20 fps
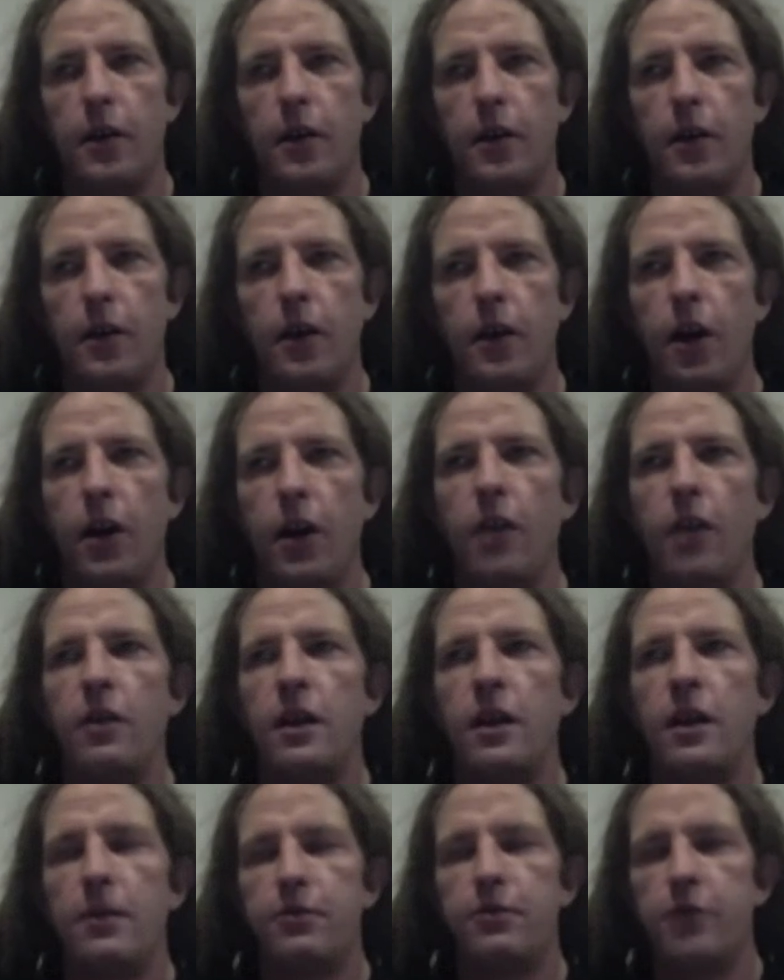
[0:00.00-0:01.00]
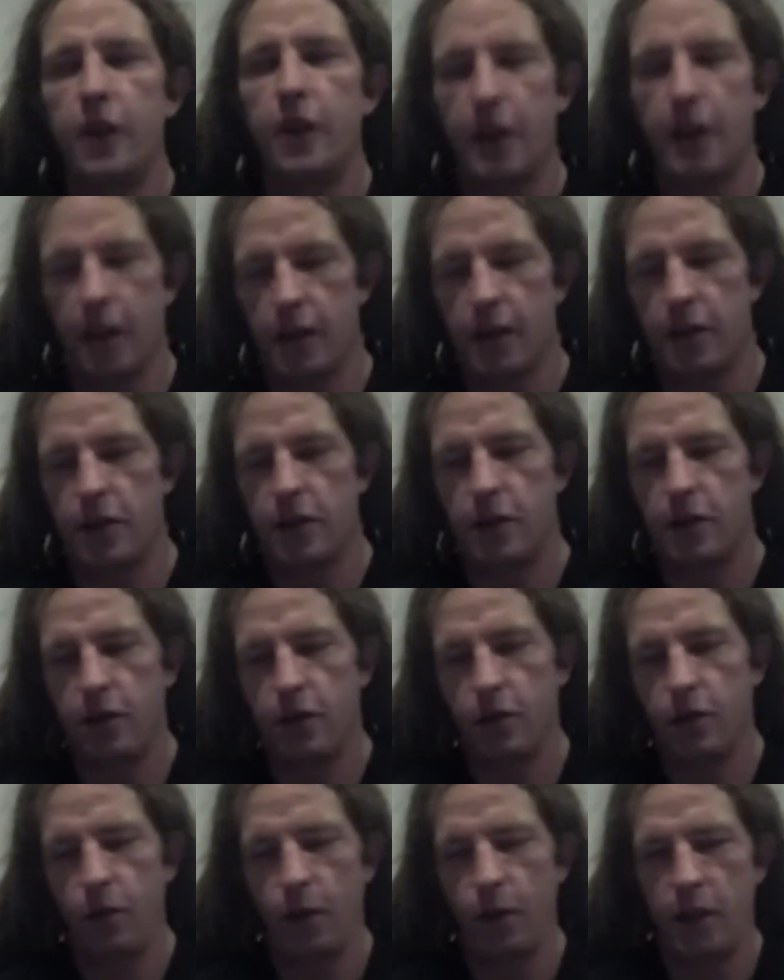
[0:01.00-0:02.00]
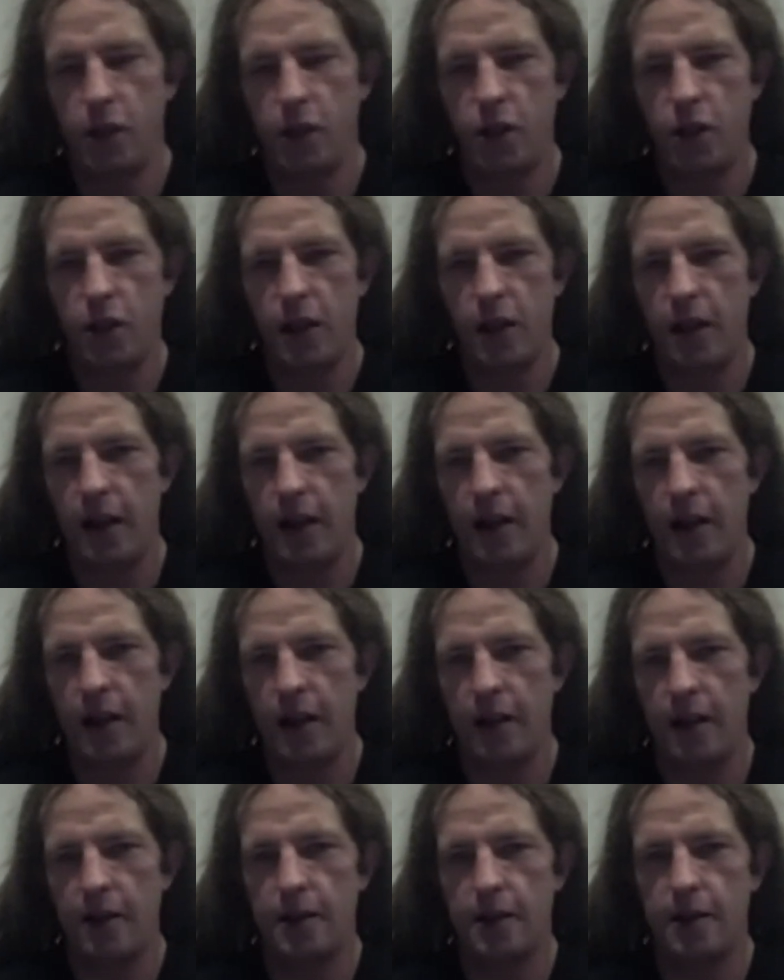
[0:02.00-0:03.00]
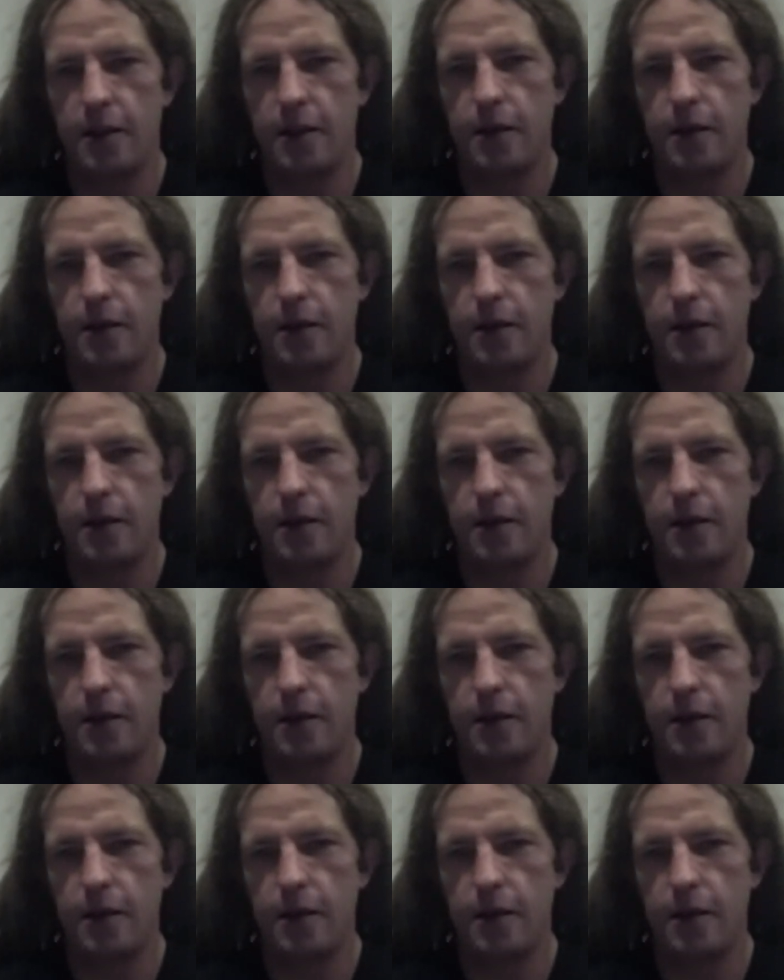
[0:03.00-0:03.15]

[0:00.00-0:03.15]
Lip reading: not only a product which is